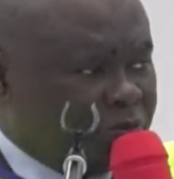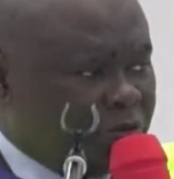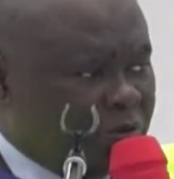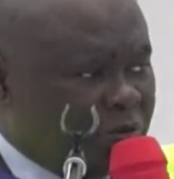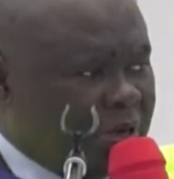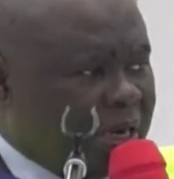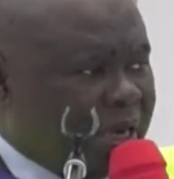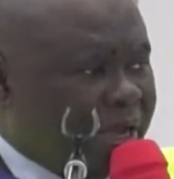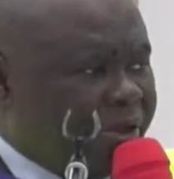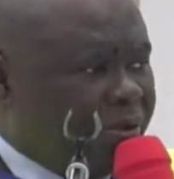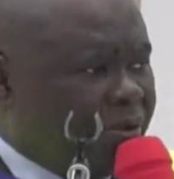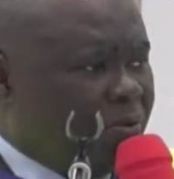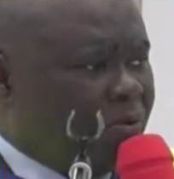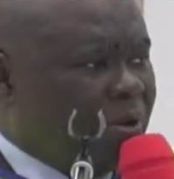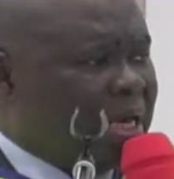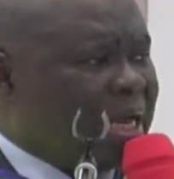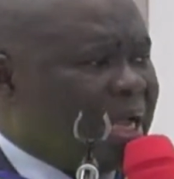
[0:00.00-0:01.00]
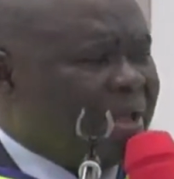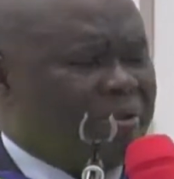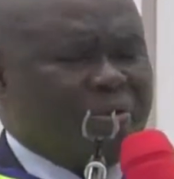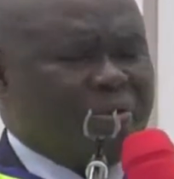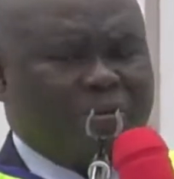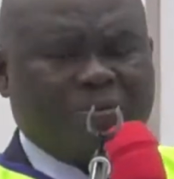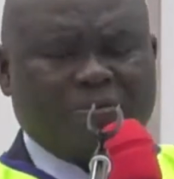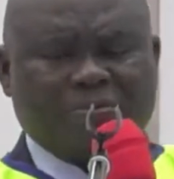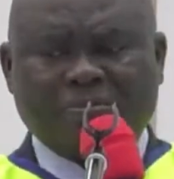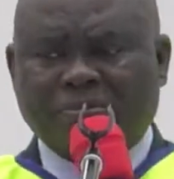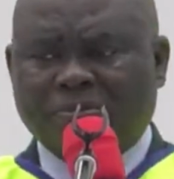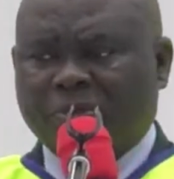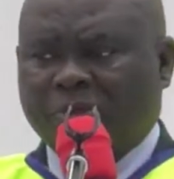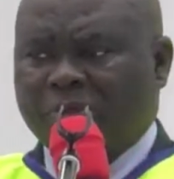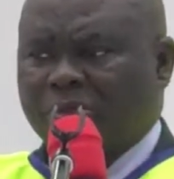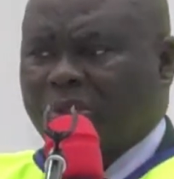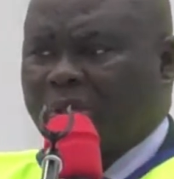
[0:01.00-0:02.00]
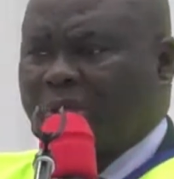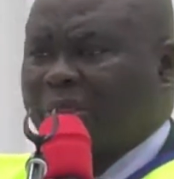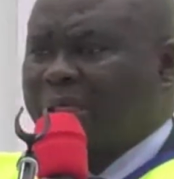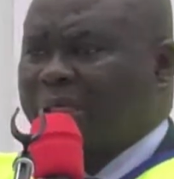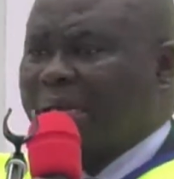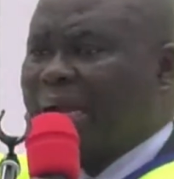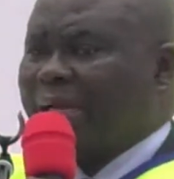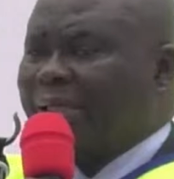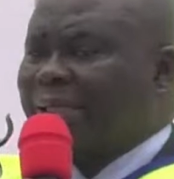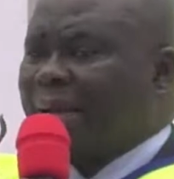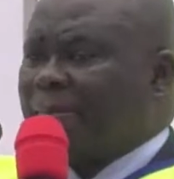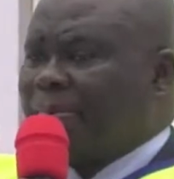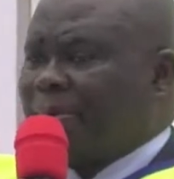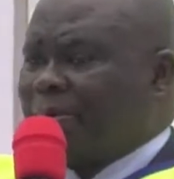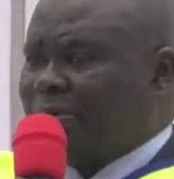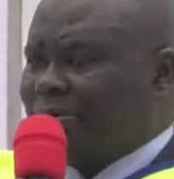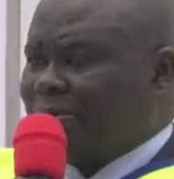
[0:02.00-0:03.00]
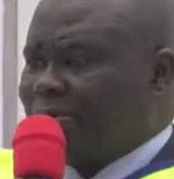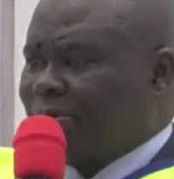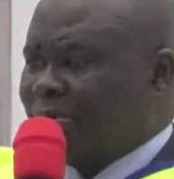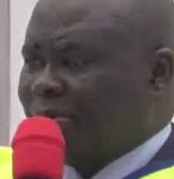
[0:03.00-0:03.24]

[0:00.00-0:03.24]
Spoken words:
Where are you? Where are you? Something has happened.